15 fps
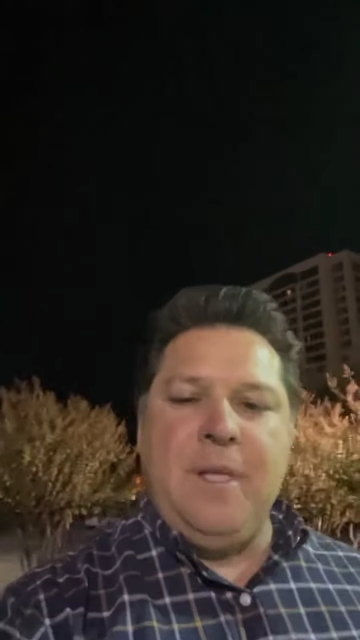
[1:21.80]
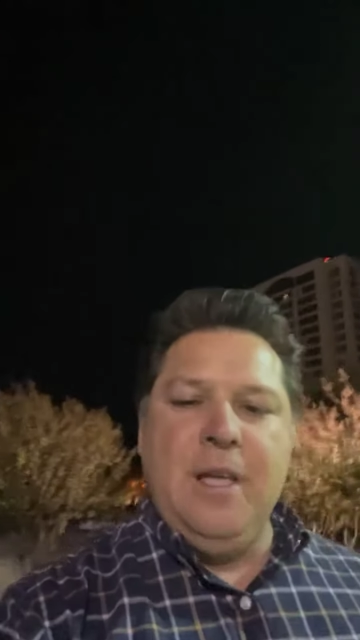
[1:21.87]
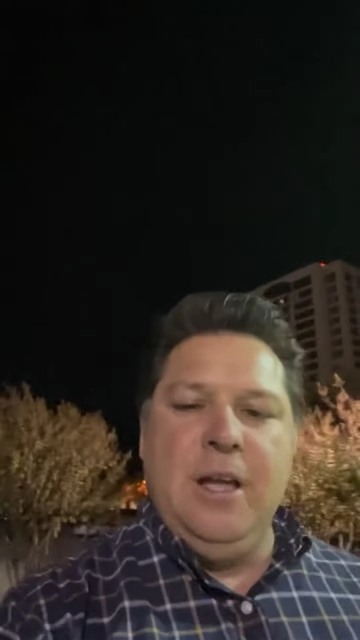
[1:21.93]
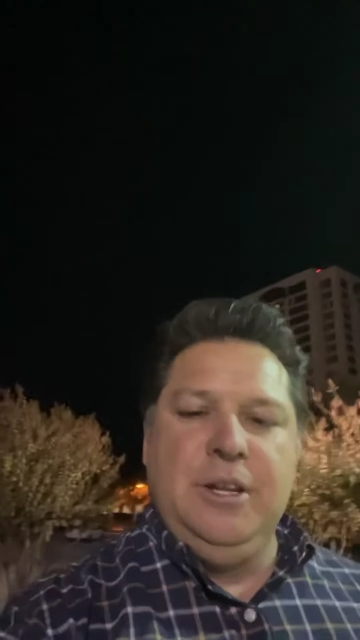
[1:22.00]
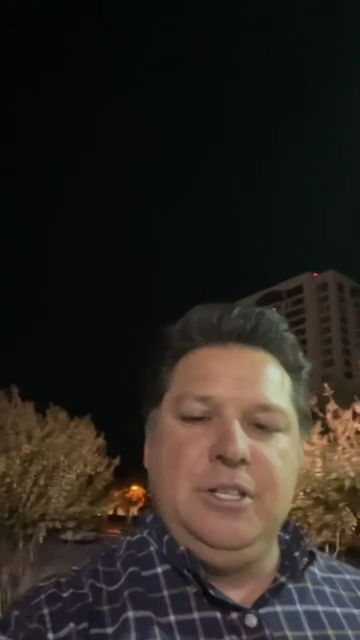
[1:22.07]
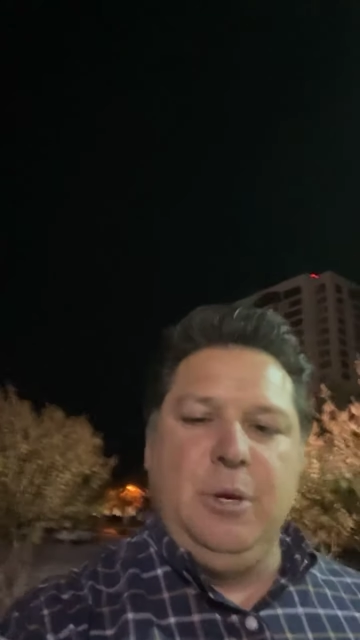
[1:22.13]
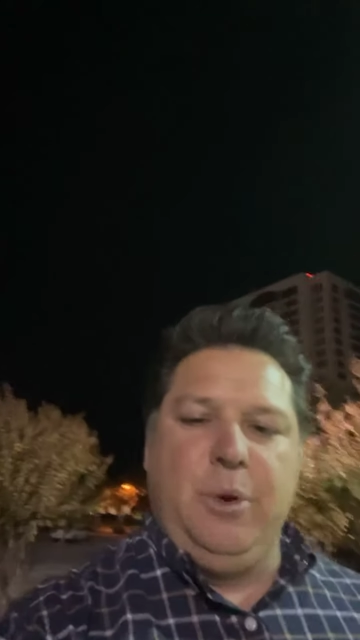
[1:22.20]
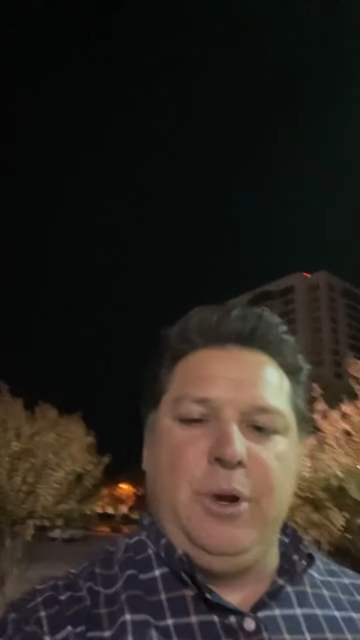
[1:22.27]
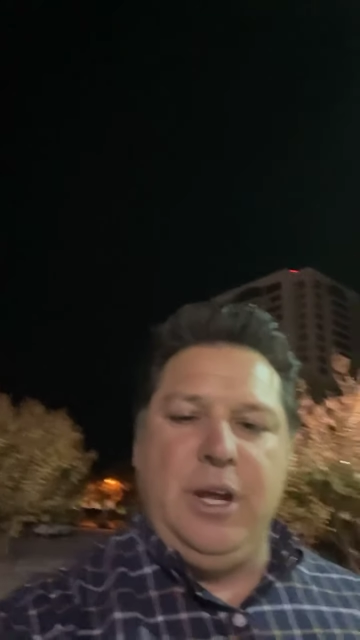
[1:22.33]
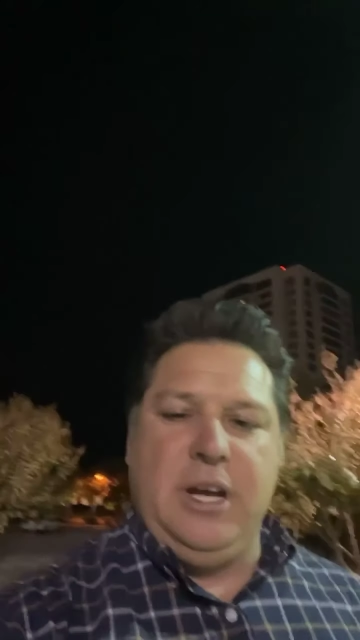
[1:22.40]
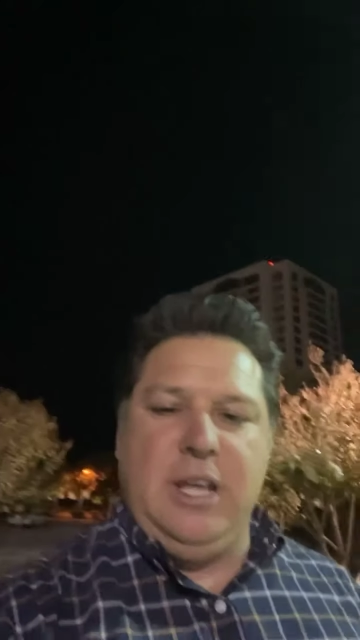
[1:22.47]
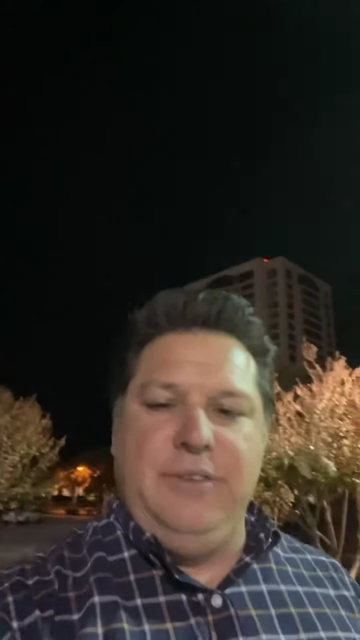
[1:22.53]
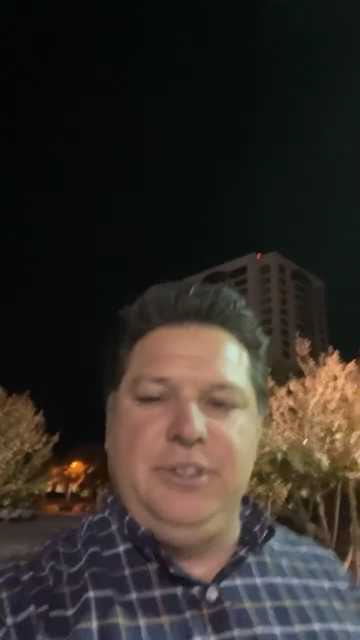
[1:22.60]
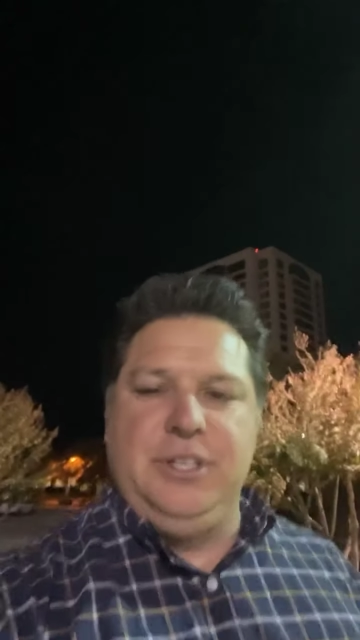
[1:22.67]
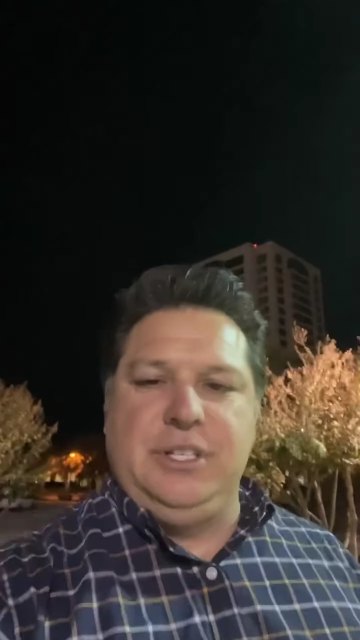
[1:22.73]
So we're going to
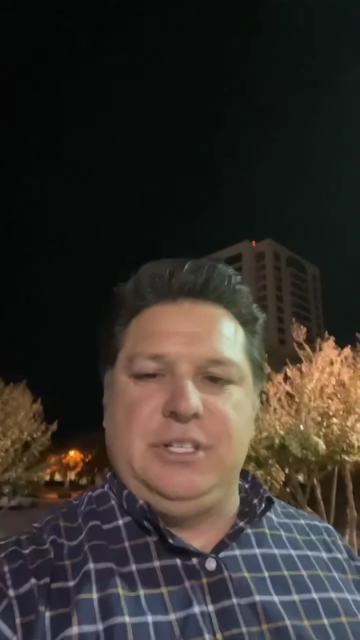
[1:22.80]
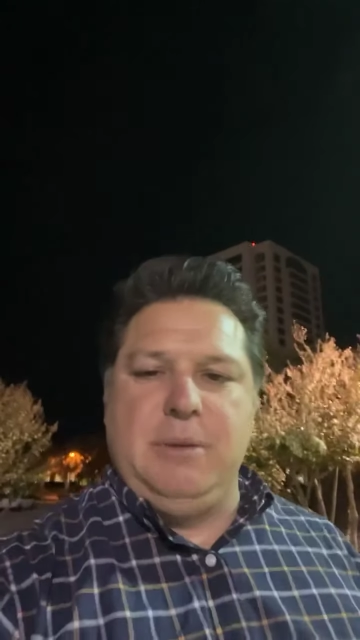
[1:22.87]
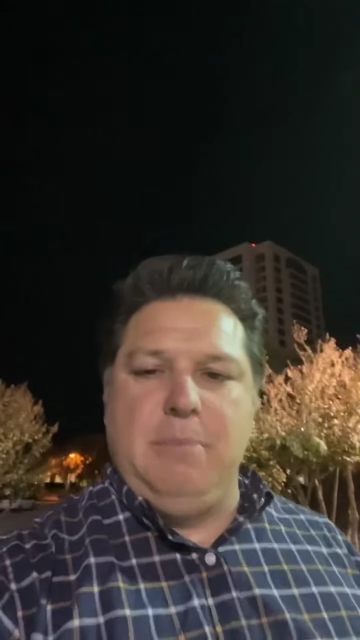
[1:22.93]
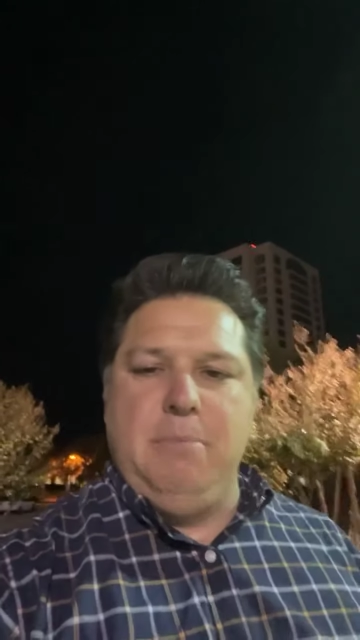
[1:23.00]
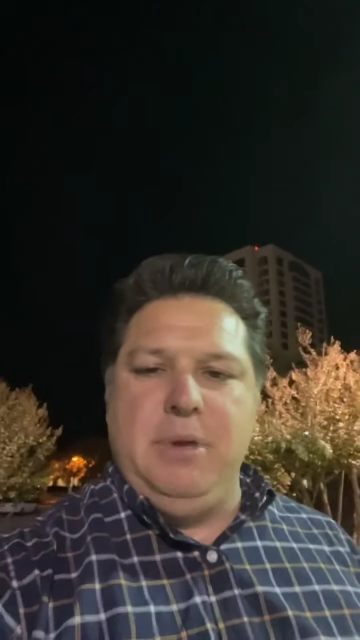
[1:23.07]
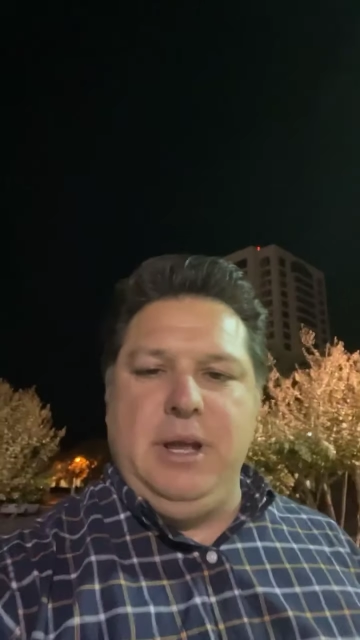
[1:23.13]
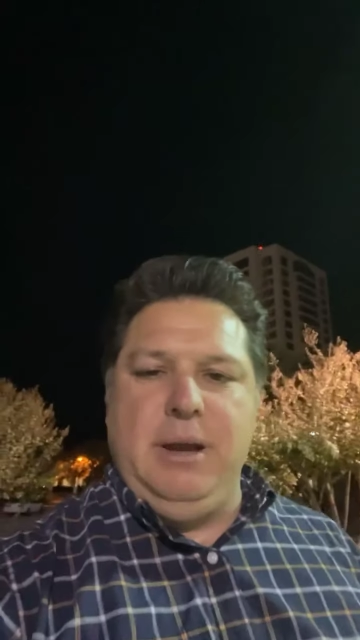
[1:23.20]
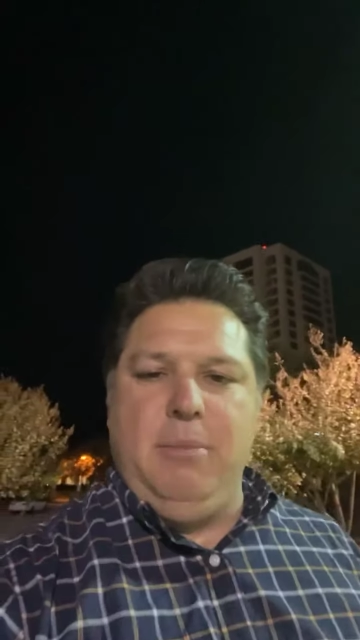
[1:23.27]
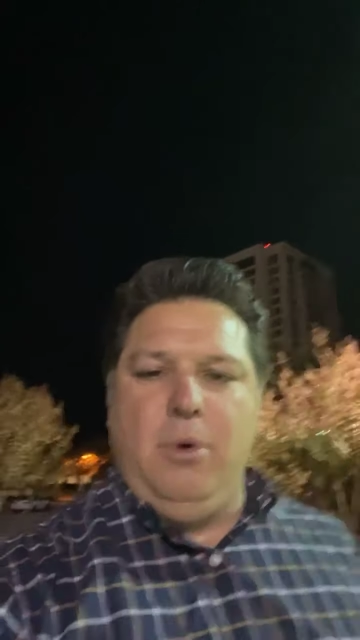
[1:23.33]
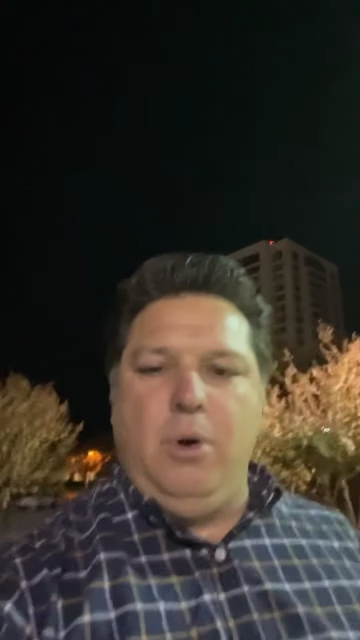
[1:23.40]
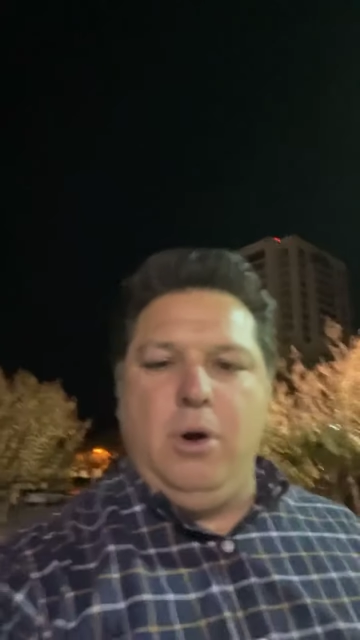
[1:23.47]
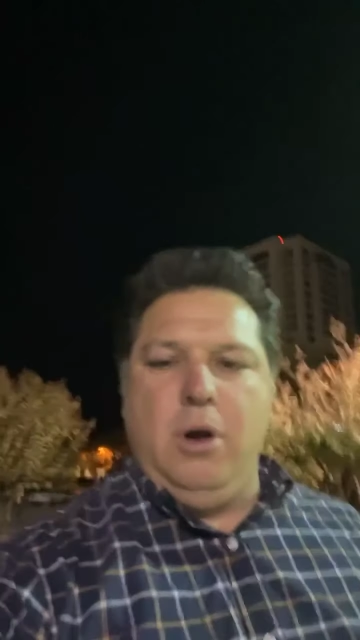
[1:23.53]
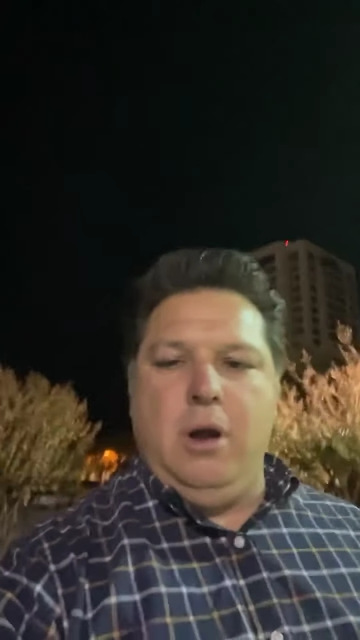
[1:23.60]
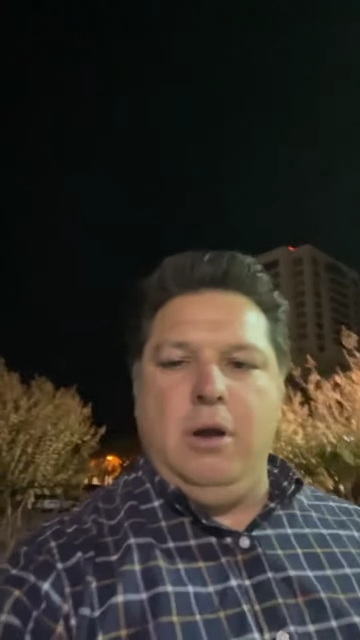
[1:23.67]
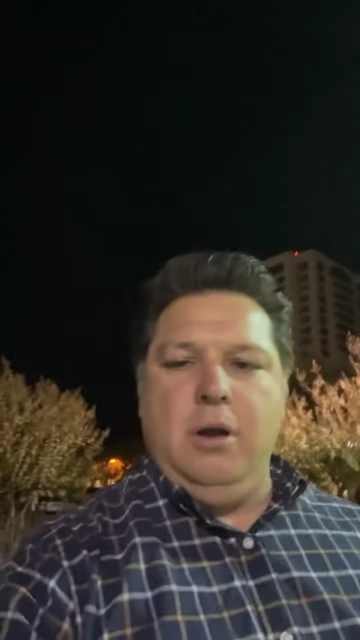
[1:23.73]
give you just a minute
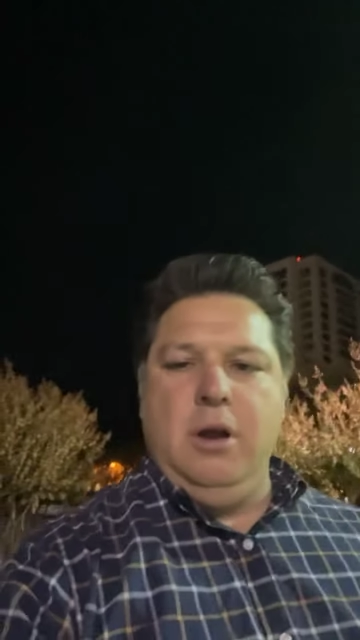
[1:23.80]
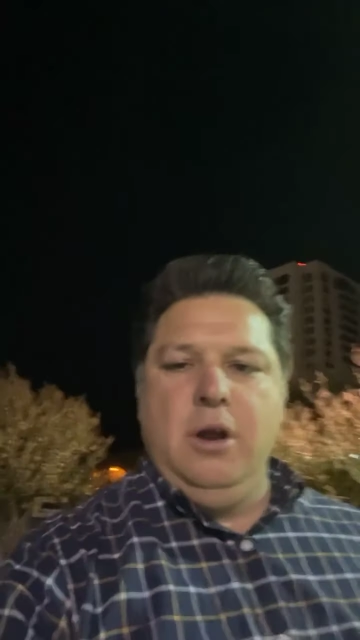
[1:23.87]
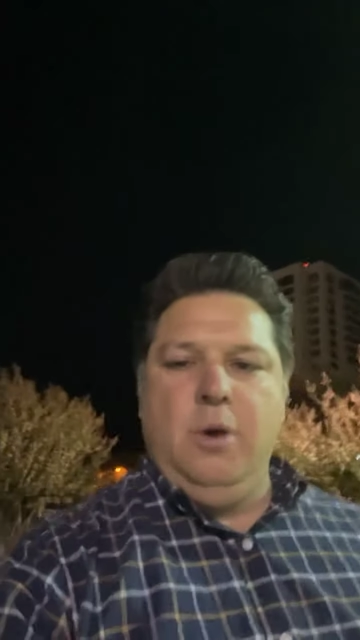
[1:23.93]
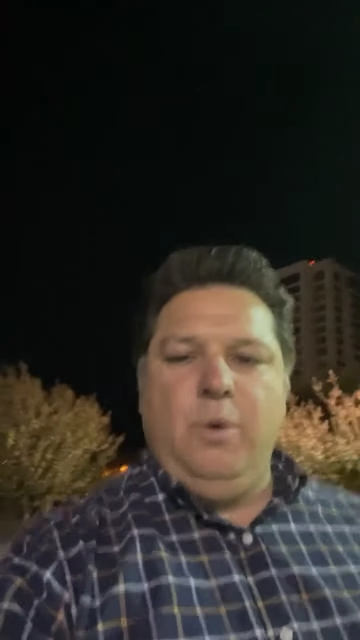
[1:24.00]
more.